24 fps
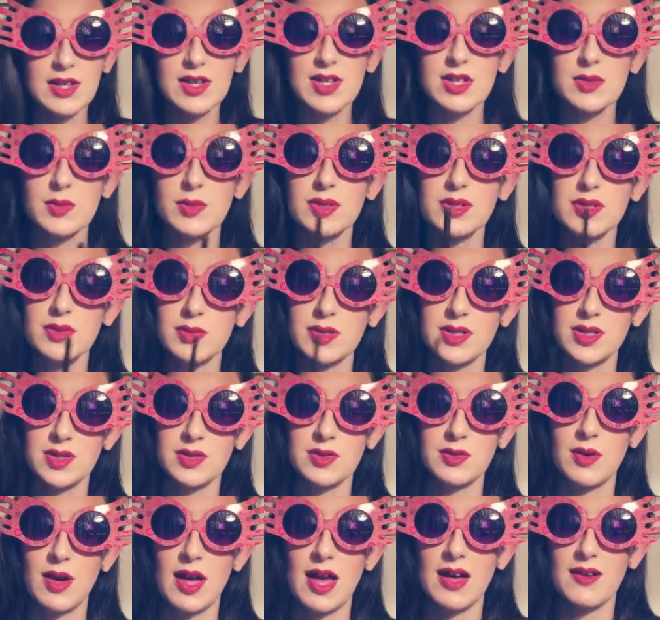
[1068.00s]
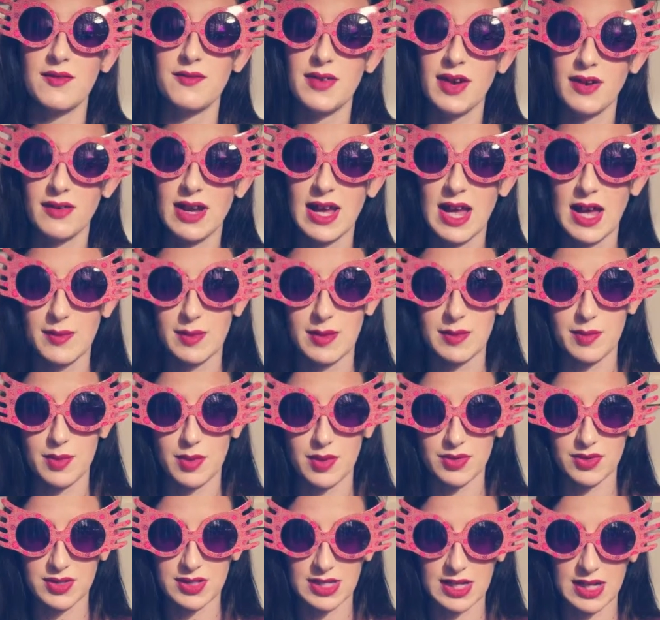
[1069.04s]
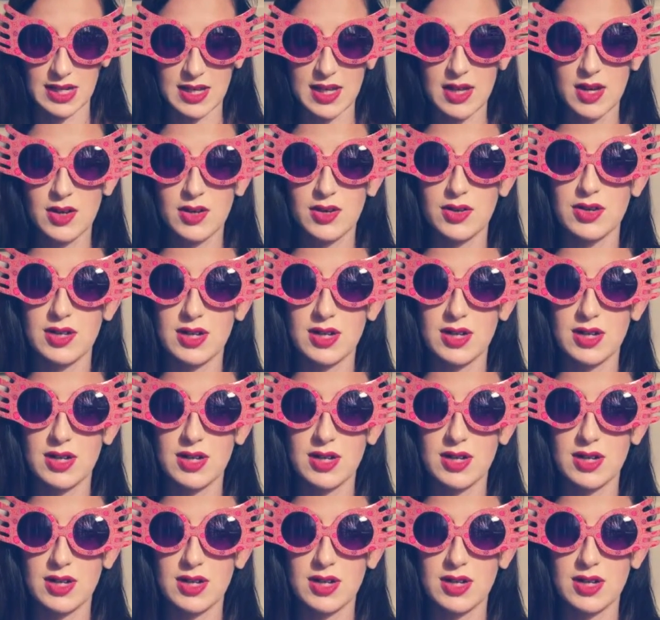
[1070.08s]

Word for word: I just want to wish you a very happy birthday.